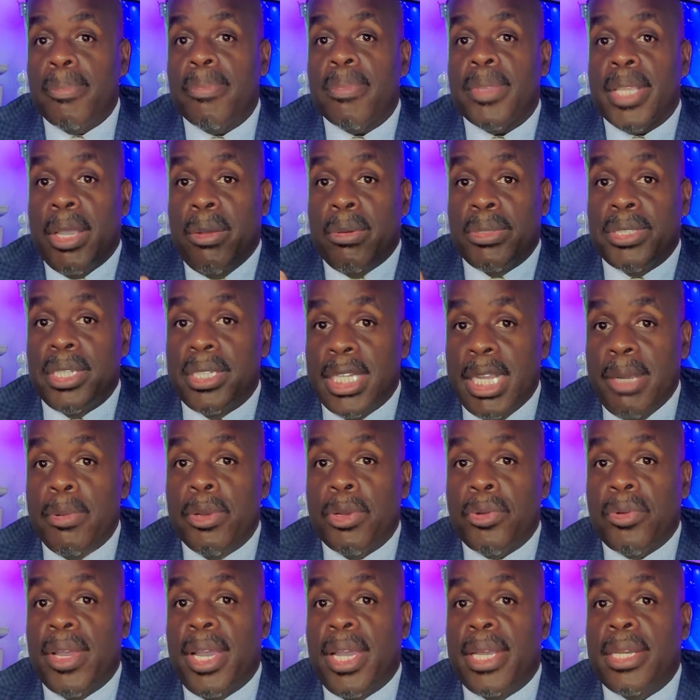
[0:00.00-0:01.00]
It was a
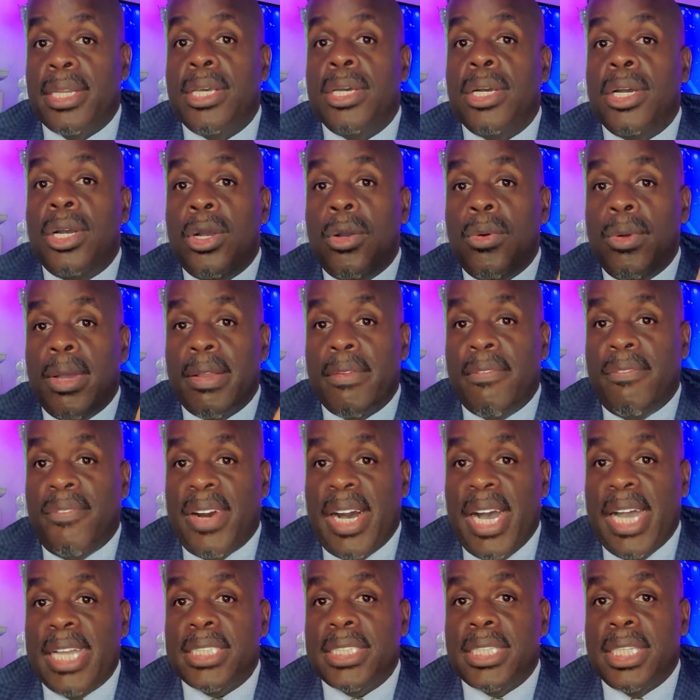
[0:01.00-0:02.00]
Democrat who
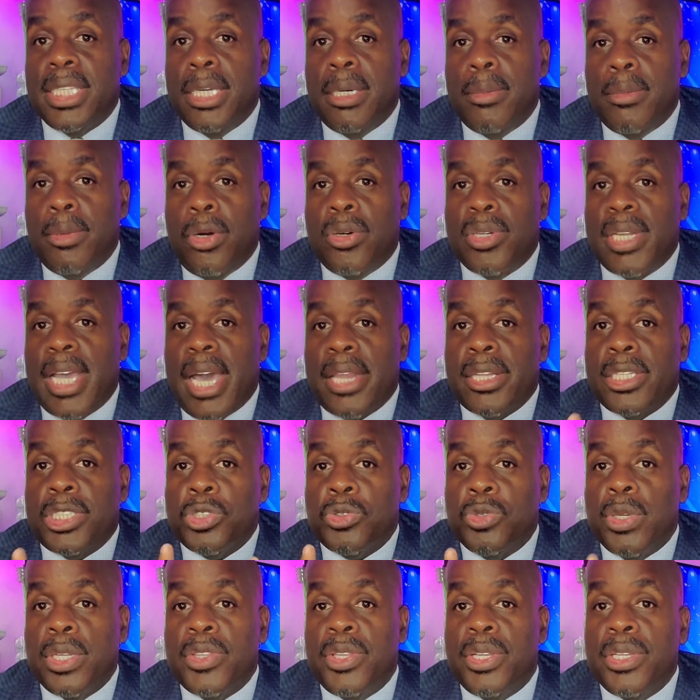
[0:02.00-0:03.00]
advised them on how to
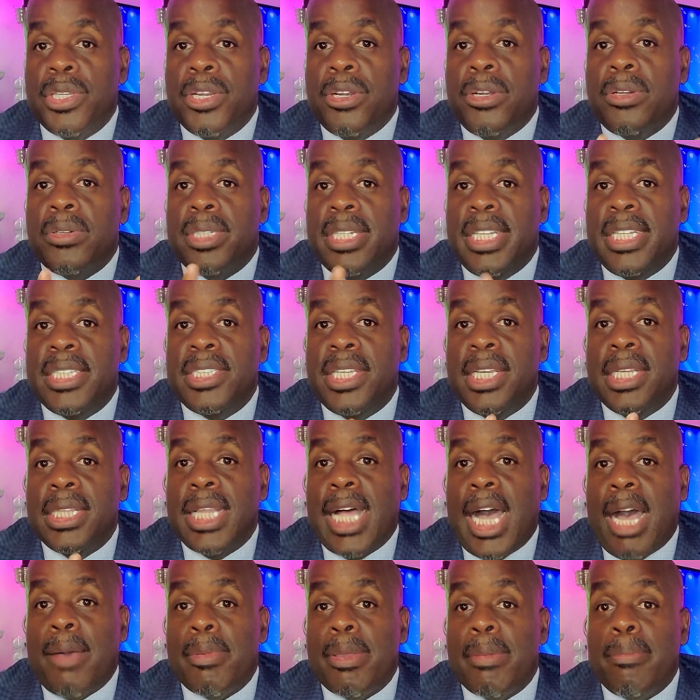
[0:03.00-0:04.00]
strengthen their DC
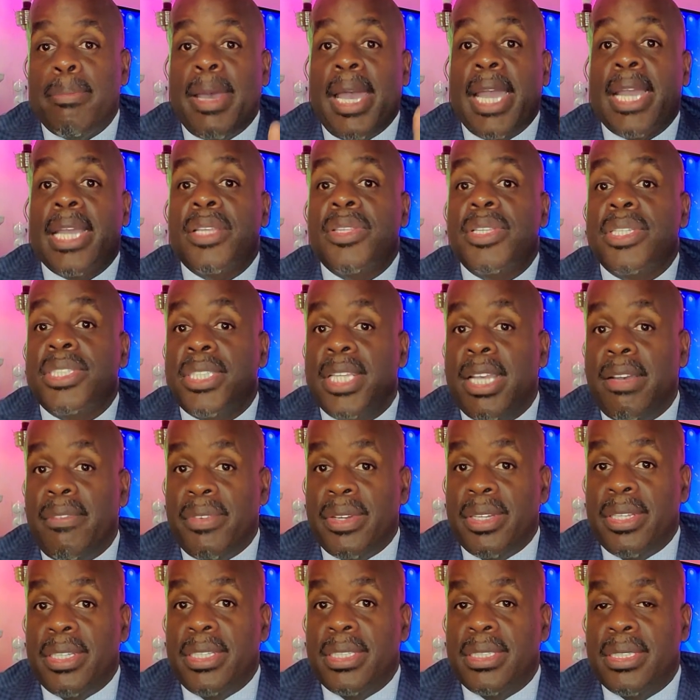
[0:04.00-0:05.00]
lobby back in the
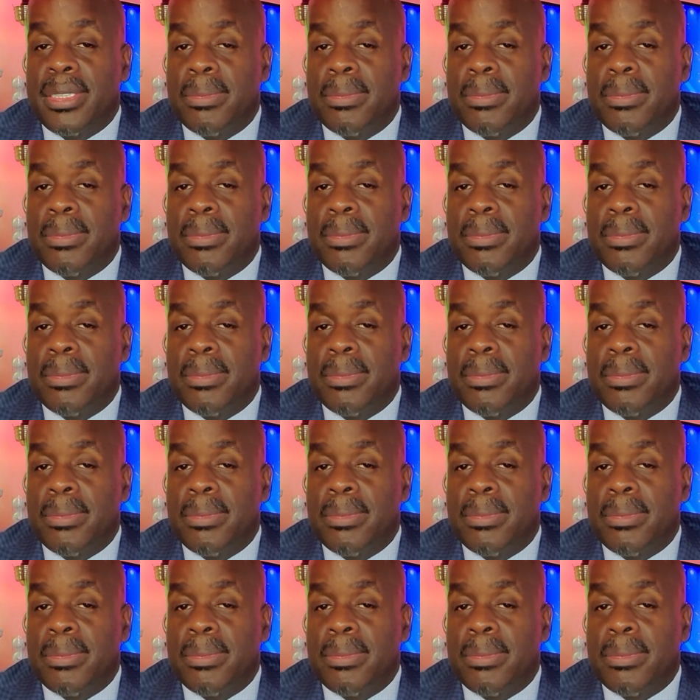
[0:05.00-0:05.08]
70s.